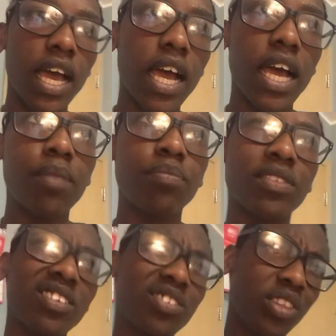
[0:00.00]

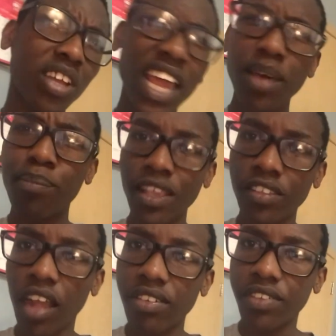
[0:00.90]
They're kind of
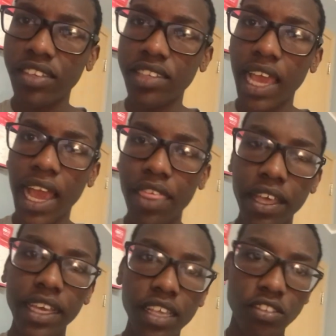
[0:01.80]
based off of Intia. I
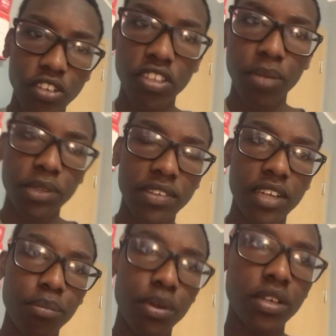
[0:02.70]
think I searched up this
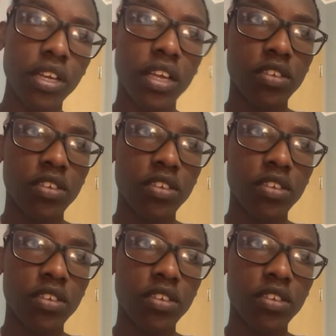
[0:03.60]
number.